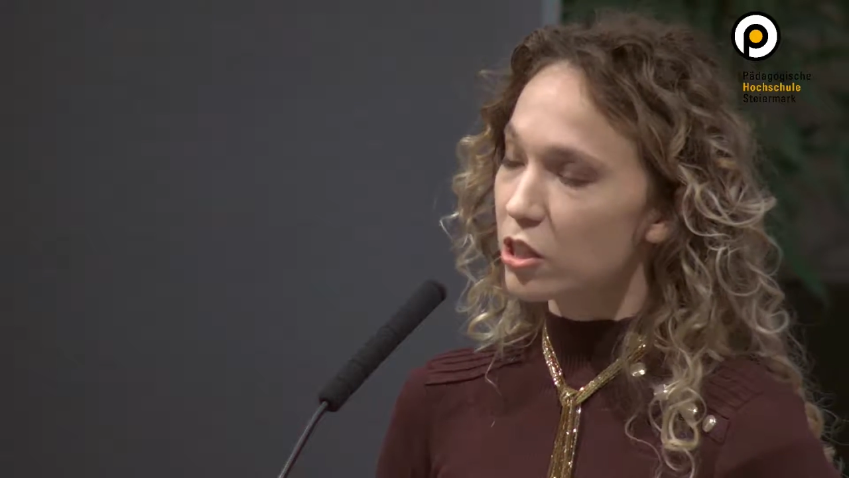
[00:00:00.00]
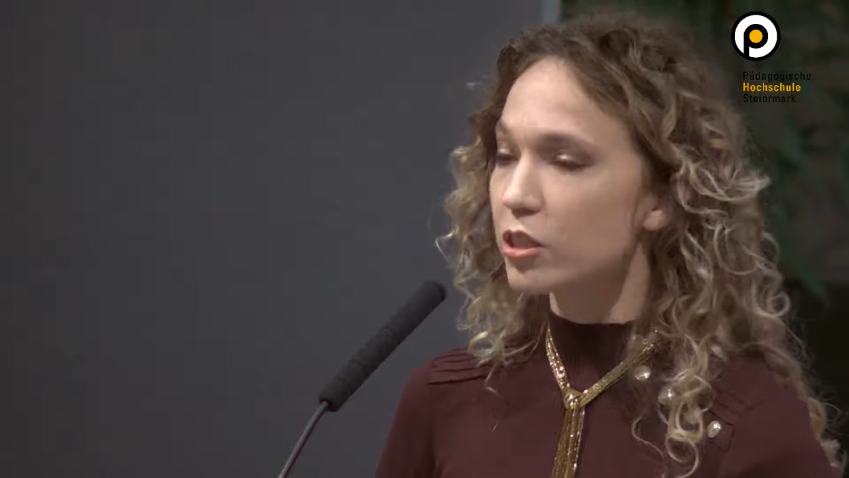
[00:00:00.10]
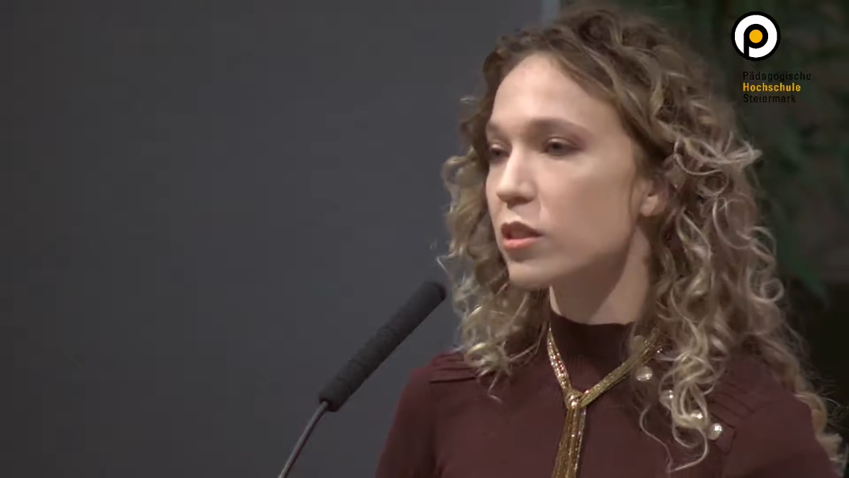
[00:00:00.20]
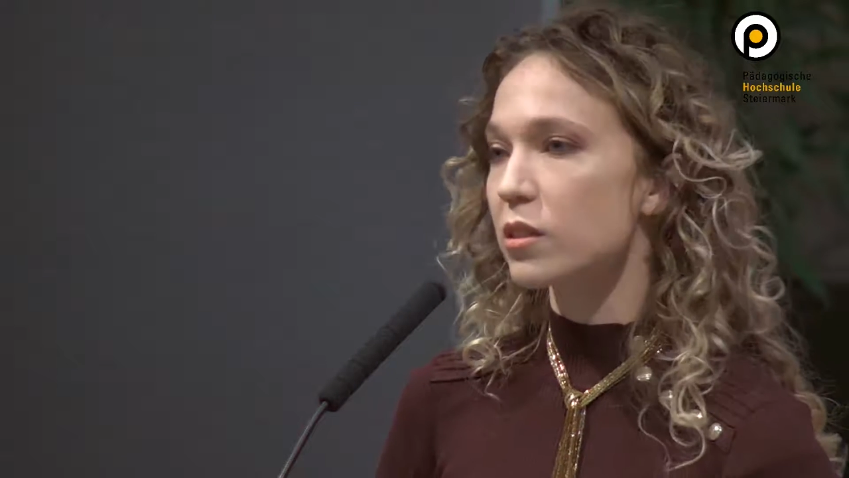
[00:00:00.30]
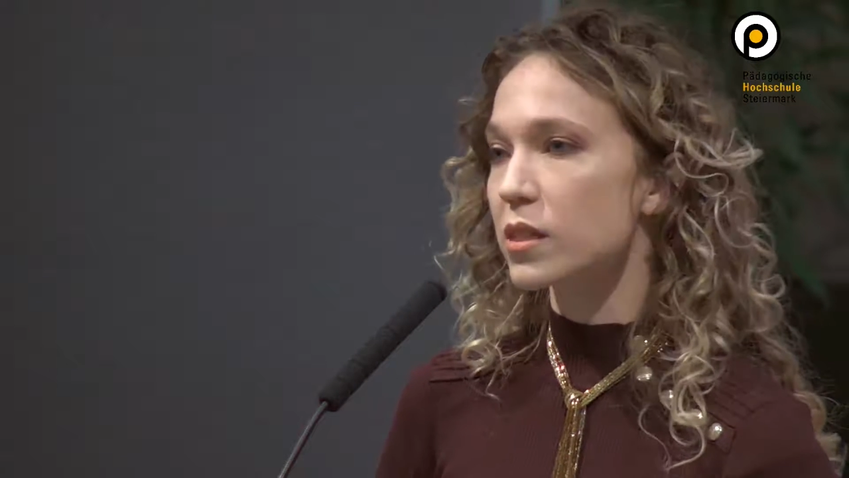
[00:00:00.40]

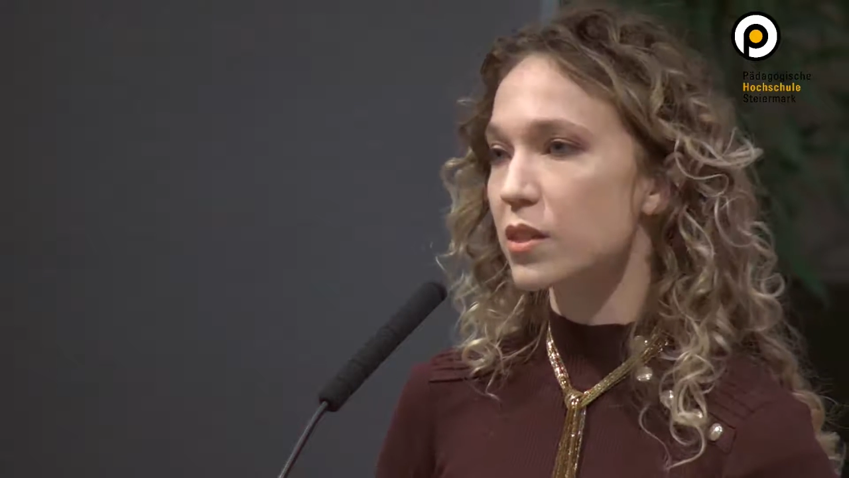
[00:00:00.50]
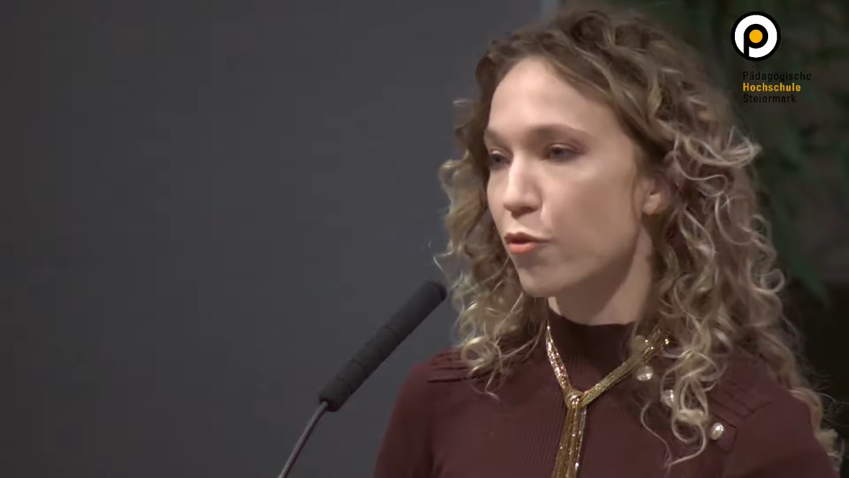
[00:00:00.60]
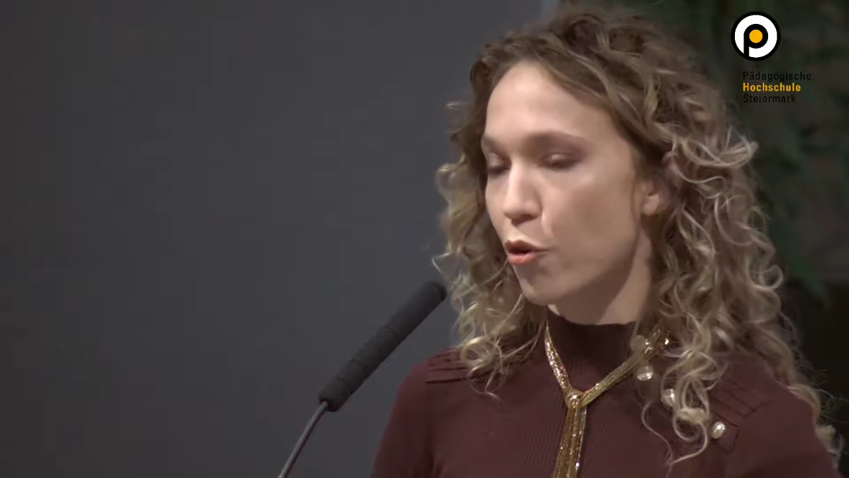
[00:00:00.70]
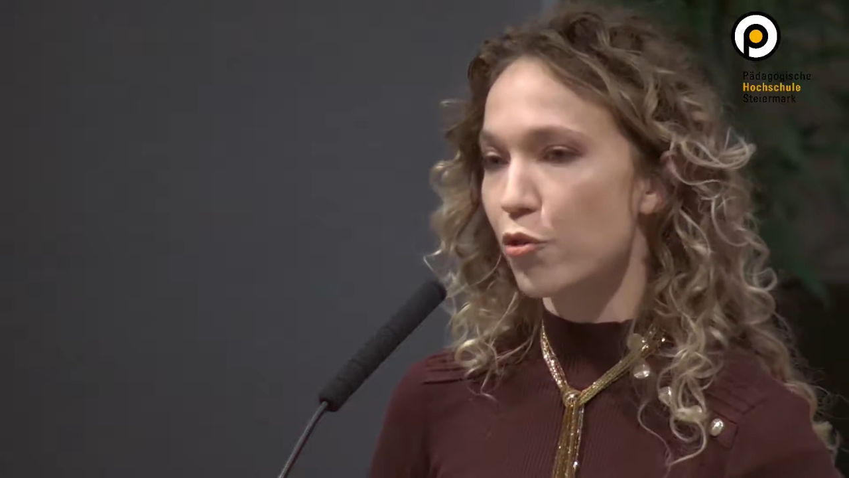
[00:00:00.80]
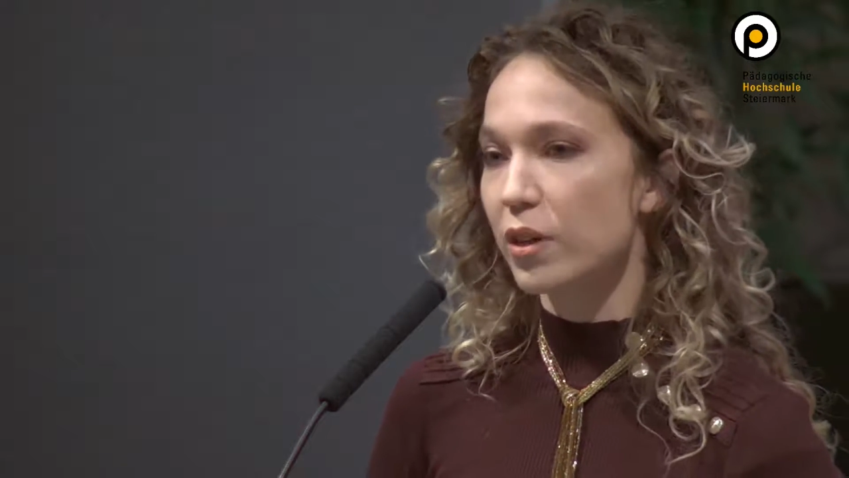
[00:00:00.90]
girls
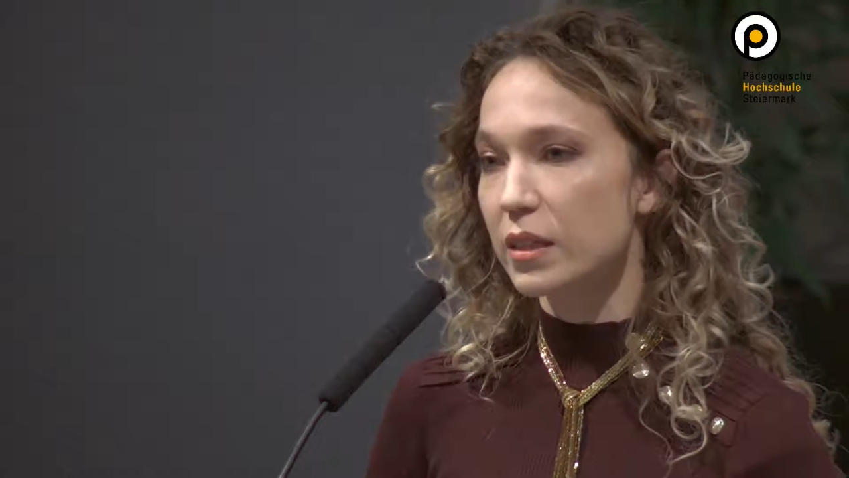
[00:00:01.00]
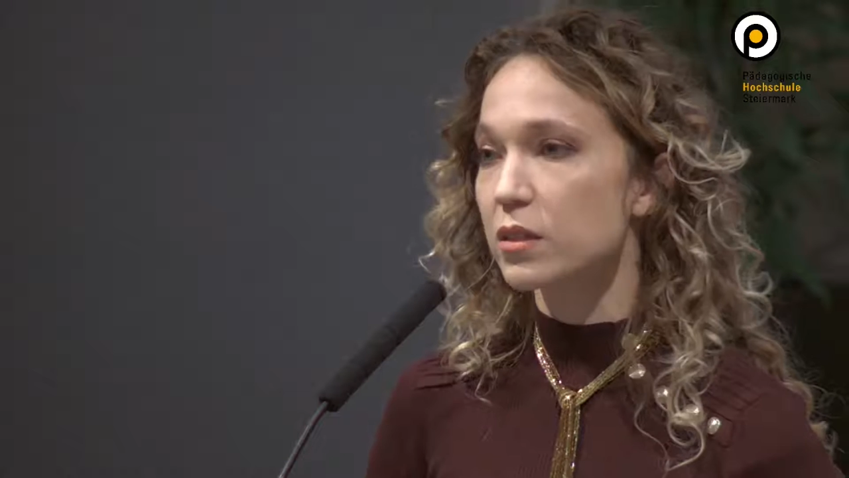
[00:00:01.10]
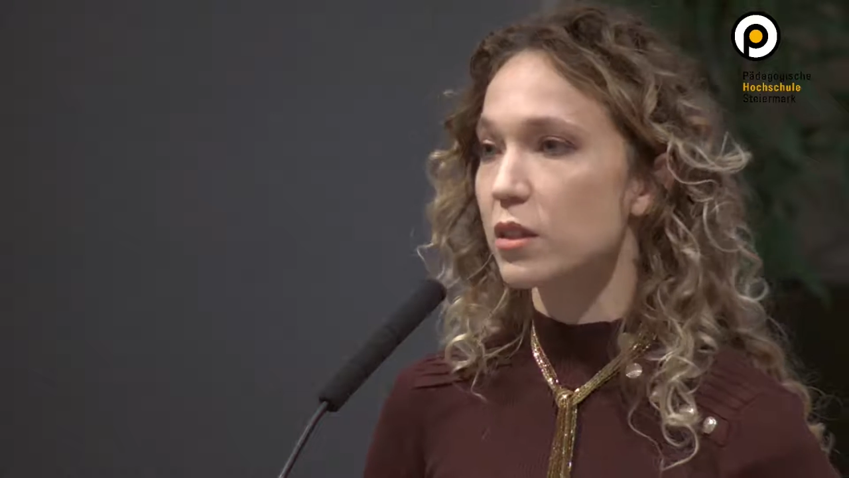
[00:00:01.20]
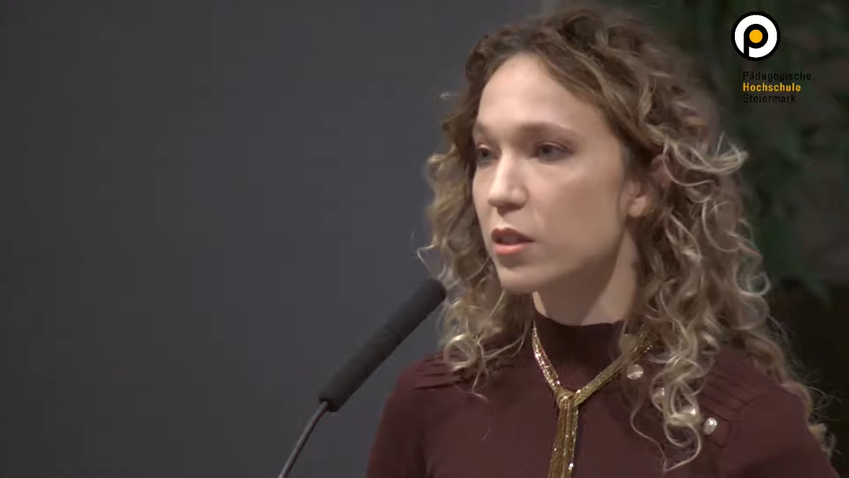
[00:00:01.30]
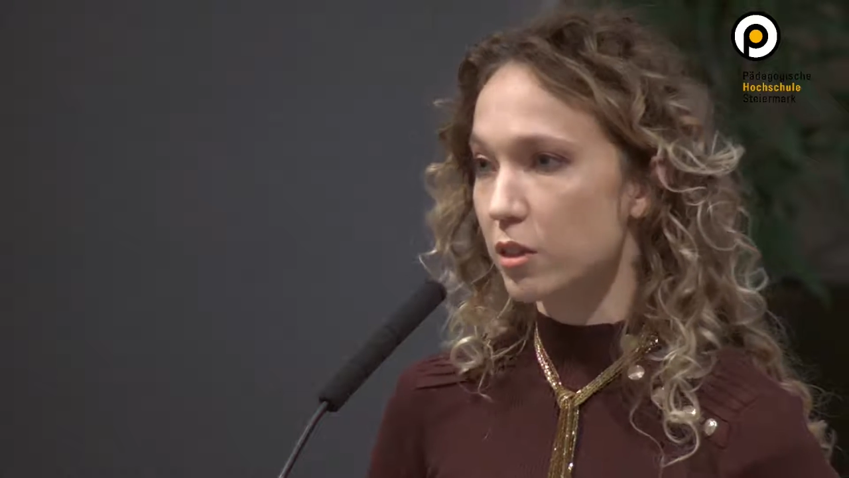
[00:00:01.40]
for
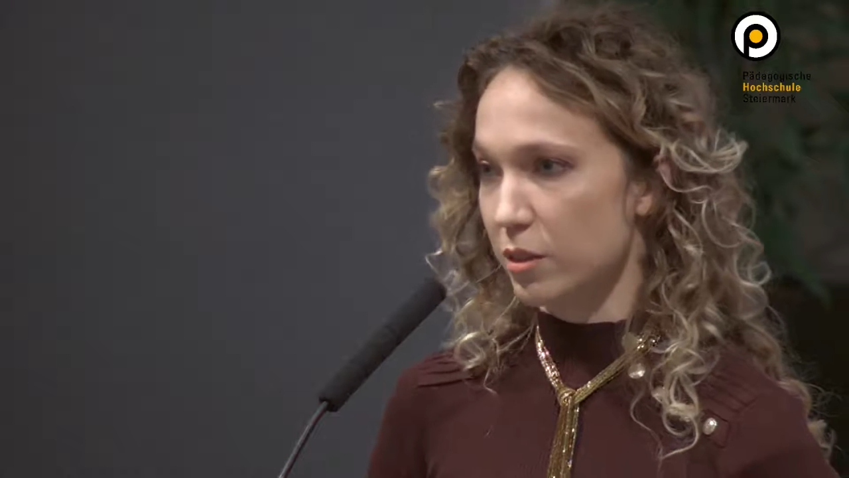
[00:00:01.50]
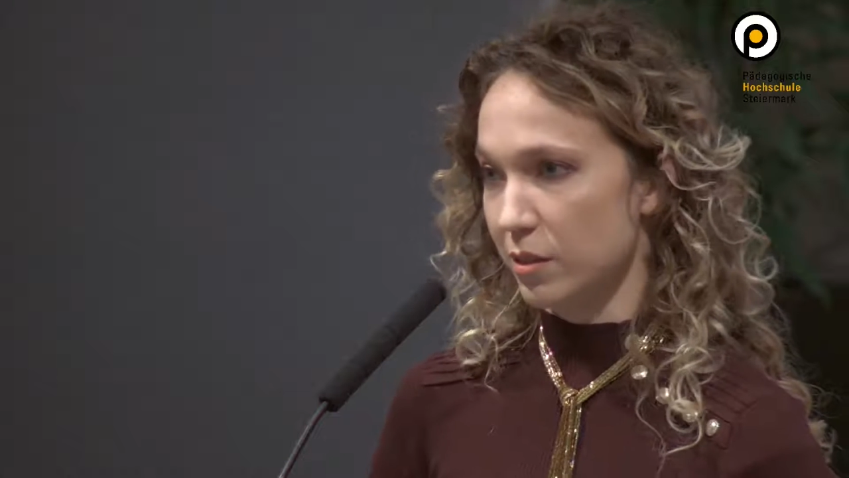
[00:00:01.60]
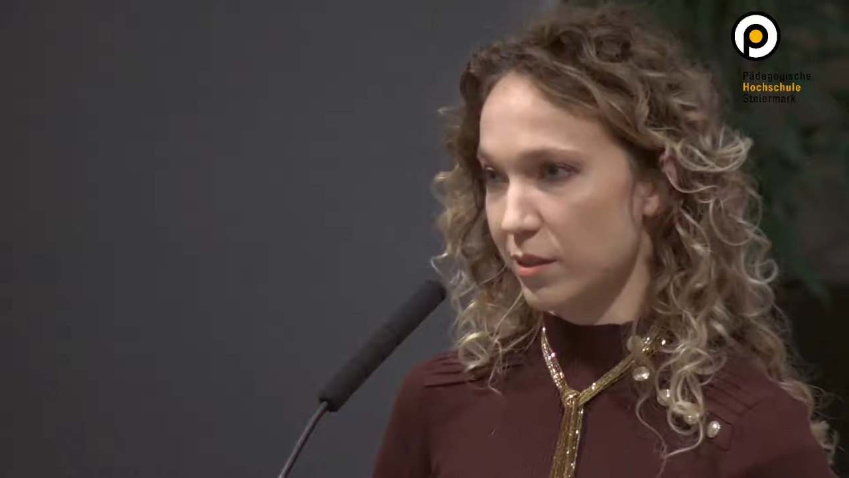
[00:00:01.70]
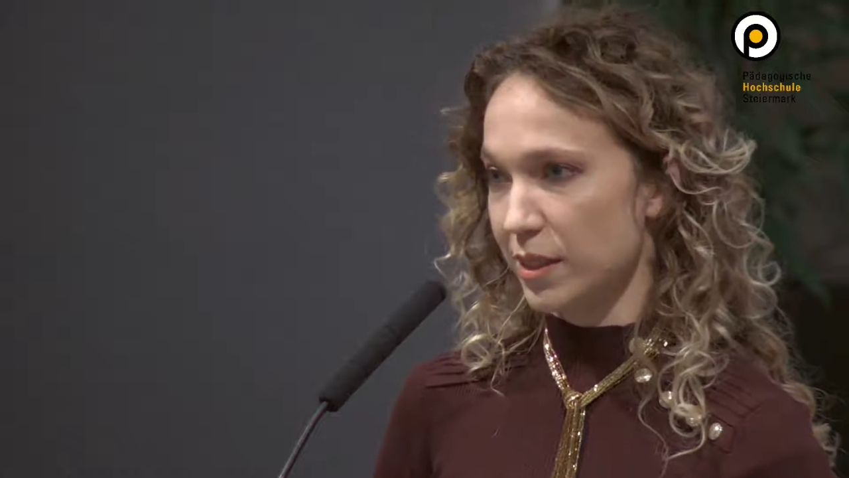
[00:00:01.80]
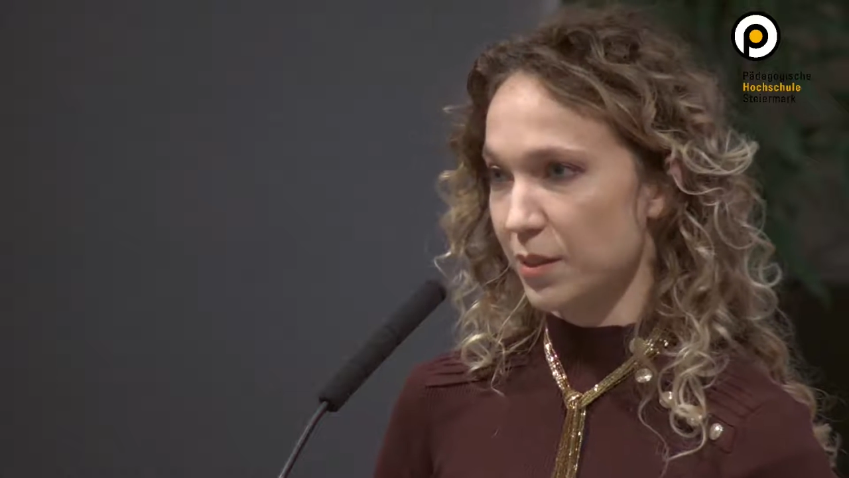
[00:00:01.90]
little
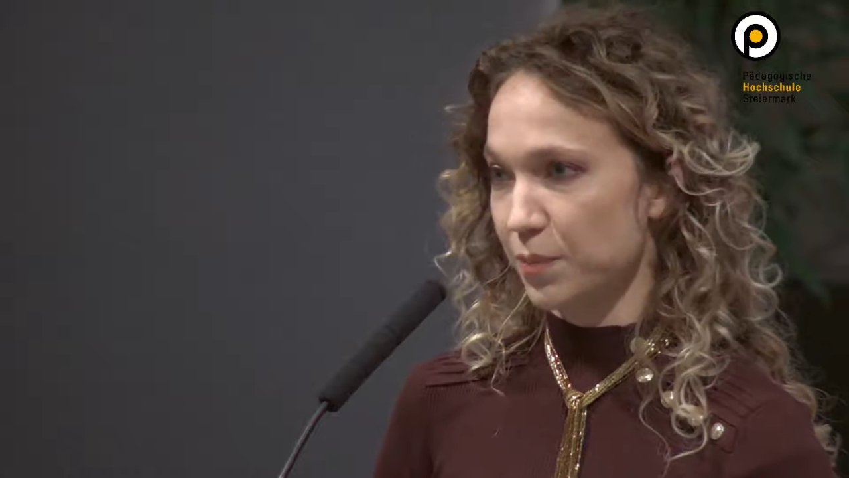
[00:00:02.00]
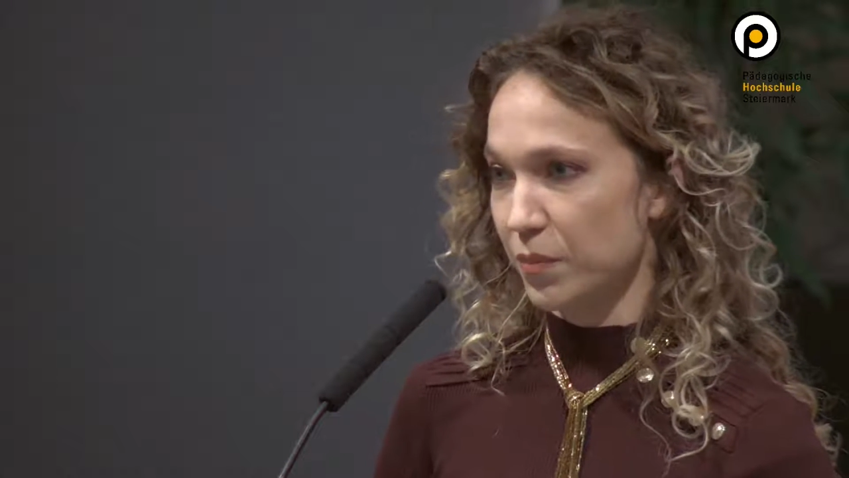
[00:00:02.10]
girls.